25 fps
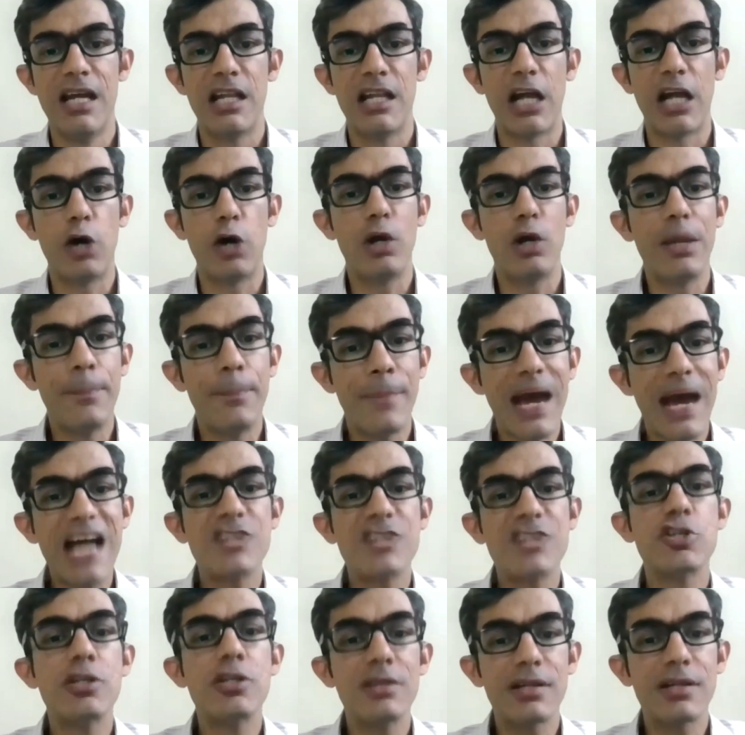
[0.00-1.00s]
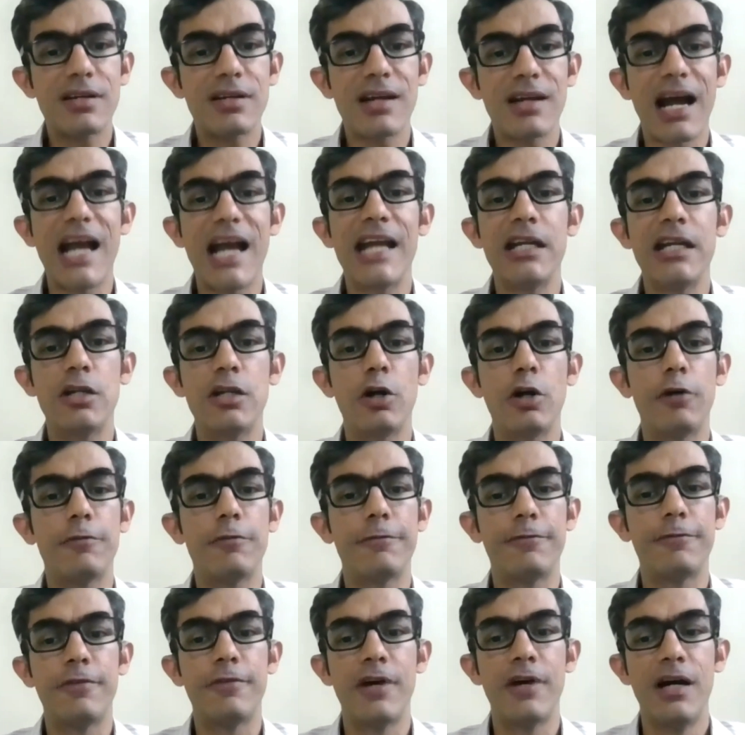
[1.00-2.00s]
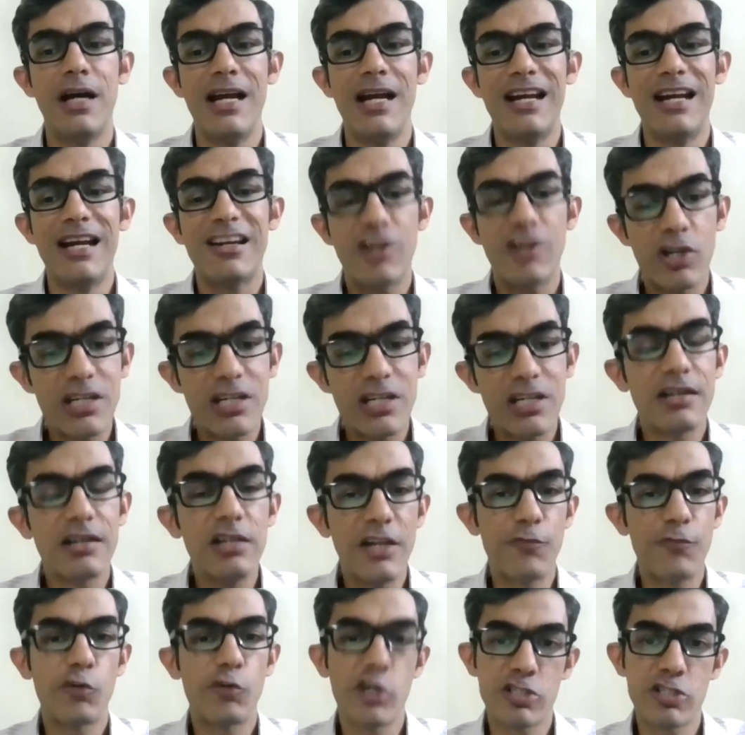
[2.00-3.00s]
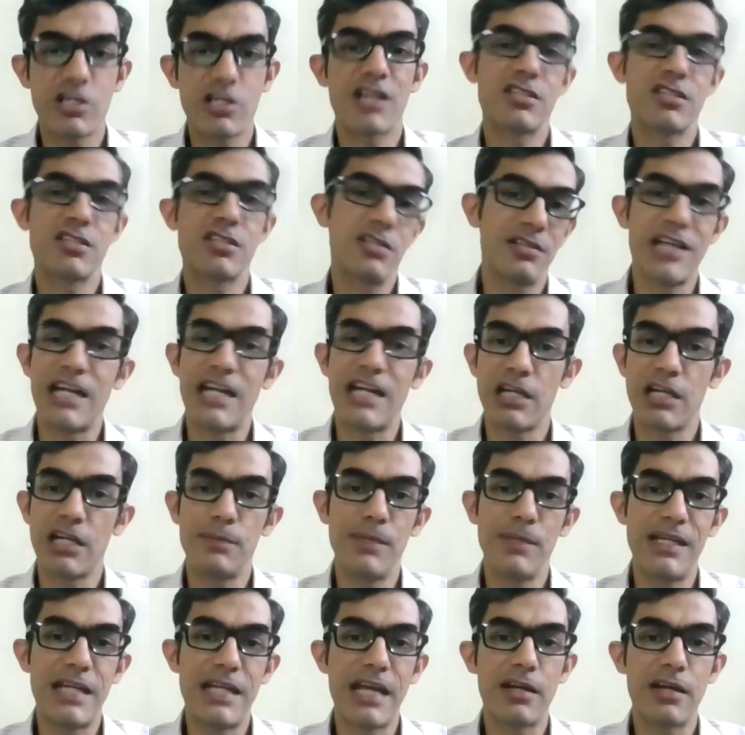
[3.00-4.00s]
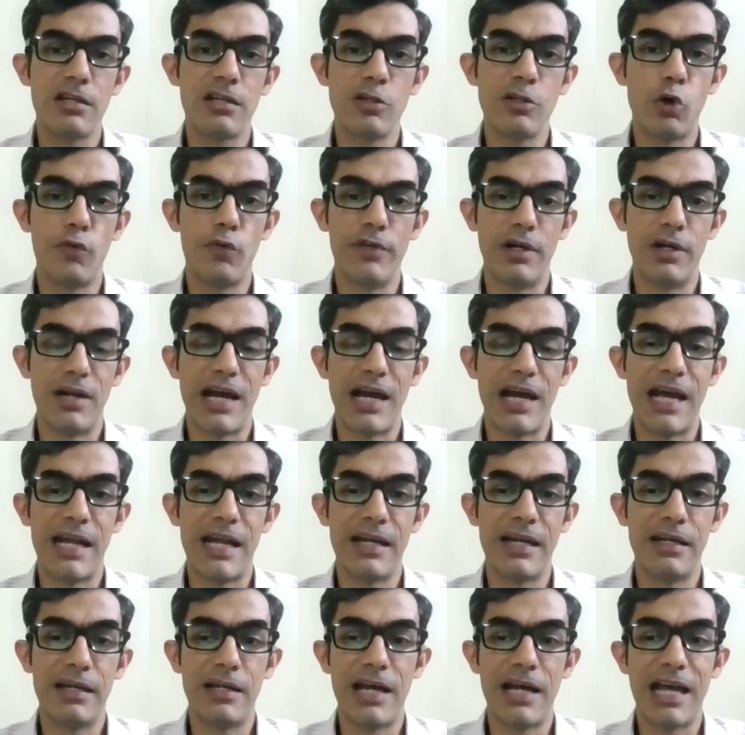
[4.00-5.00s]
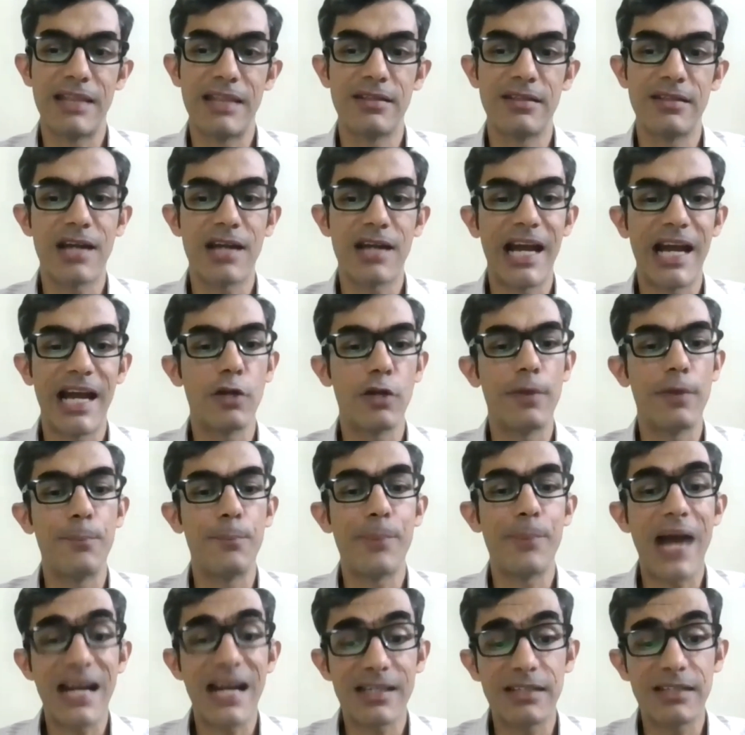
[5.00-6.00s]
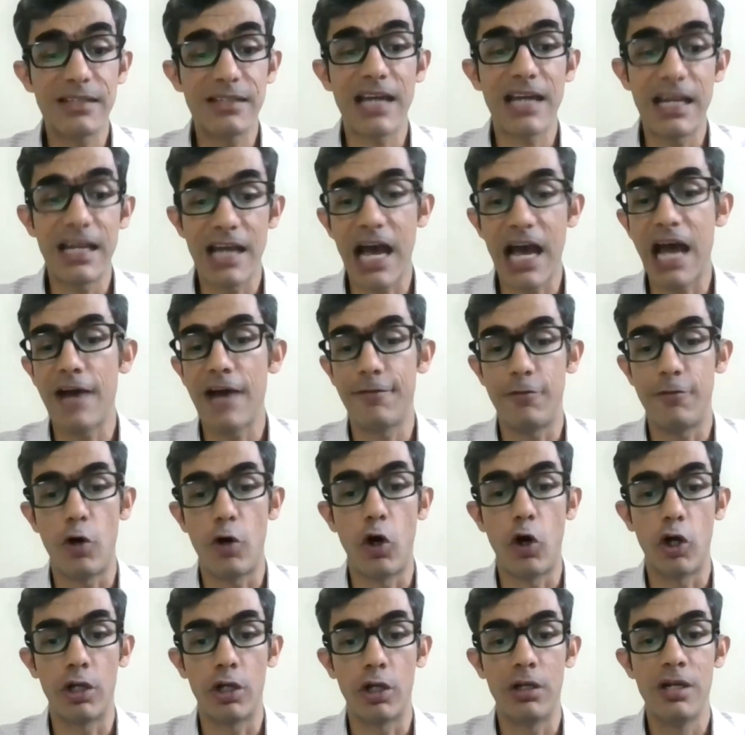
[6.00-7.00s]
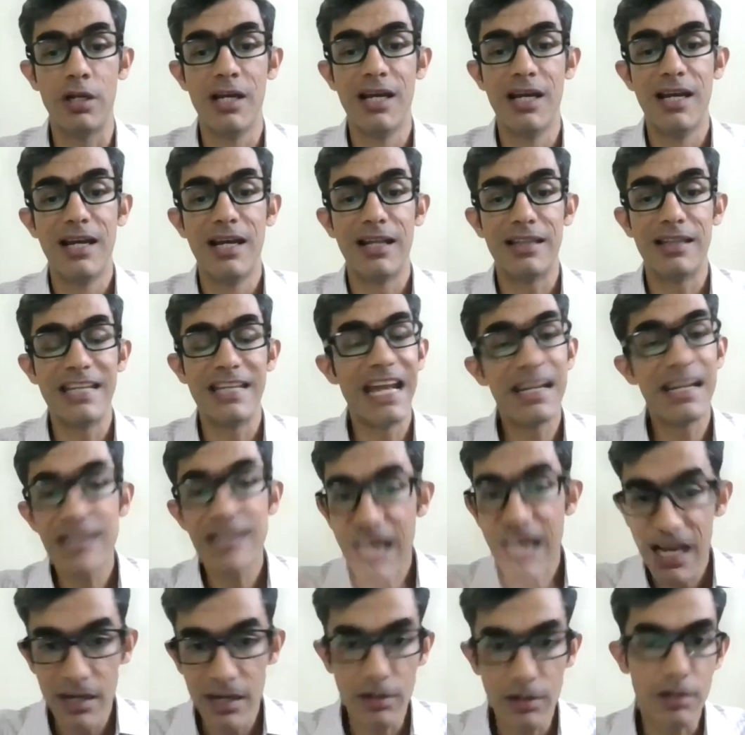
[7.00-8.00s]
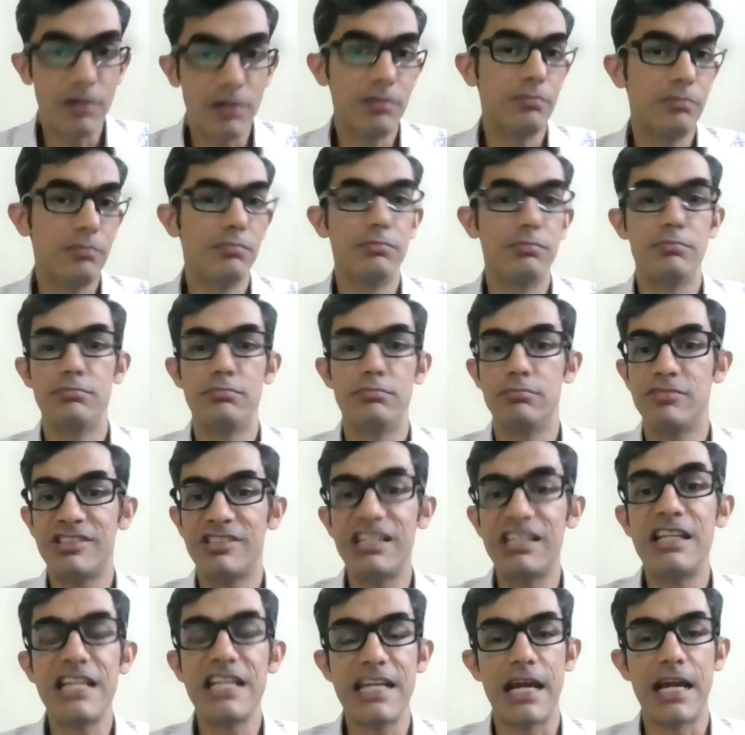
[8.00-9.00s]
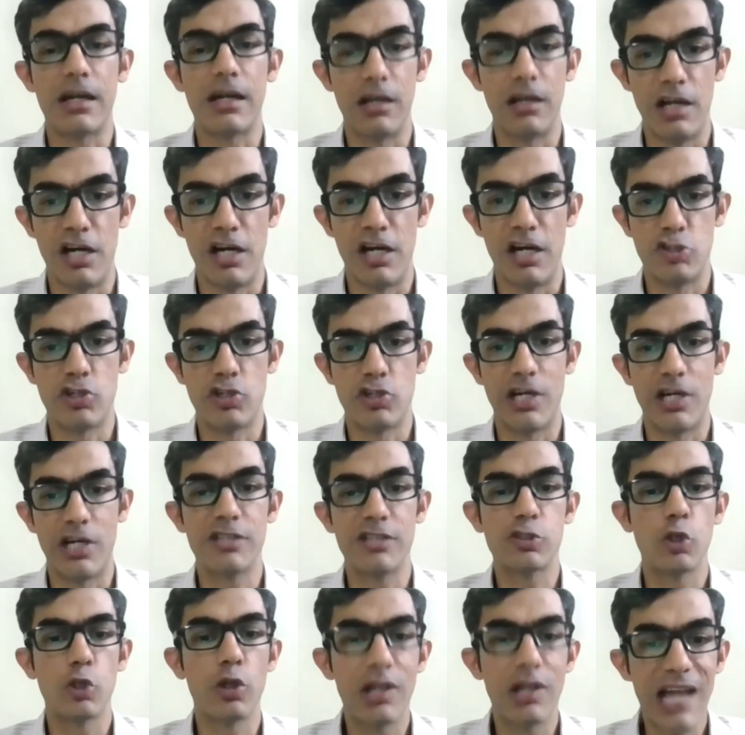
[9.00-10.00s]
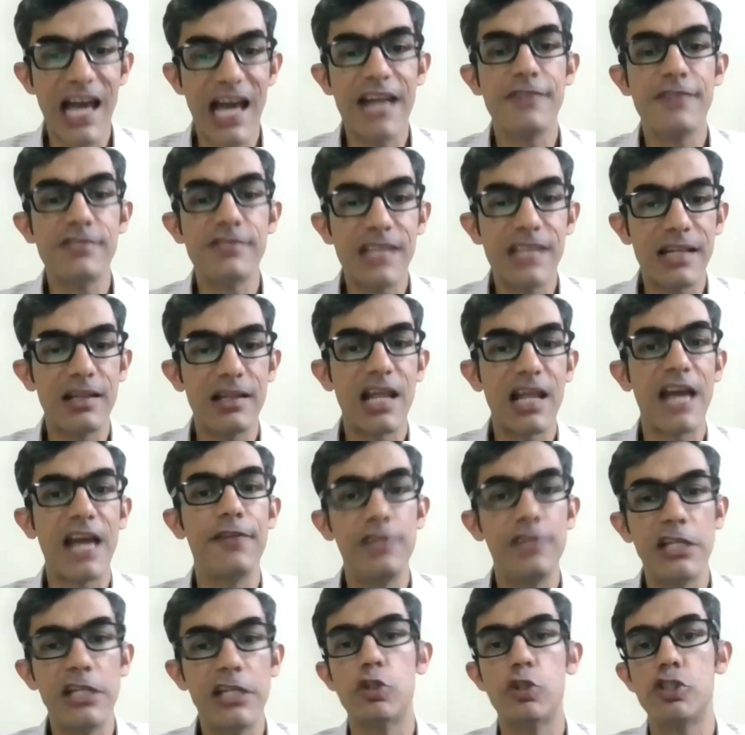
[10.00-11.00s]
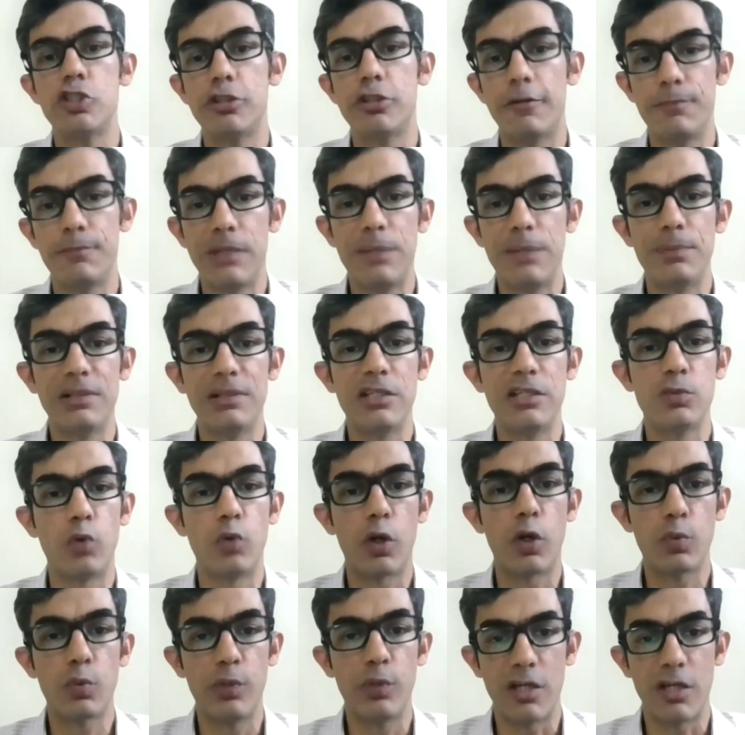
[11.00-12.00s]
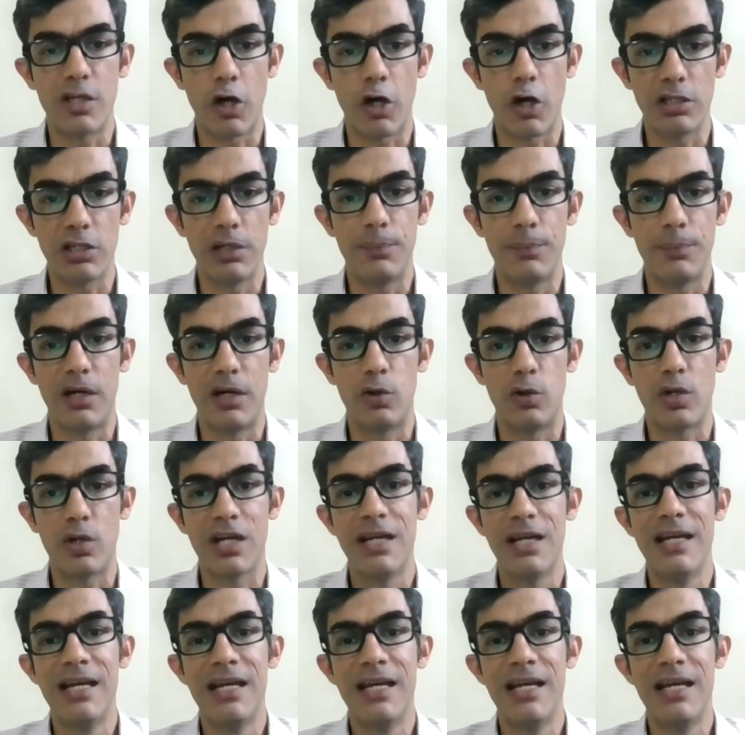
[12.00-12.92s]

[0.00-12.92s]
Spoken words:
Now, imagine the kind of critical infrastructure that can be taken over, and the kind of impact it can have on the entire city at large, right? So lives and livelihoods of people is what we're talking about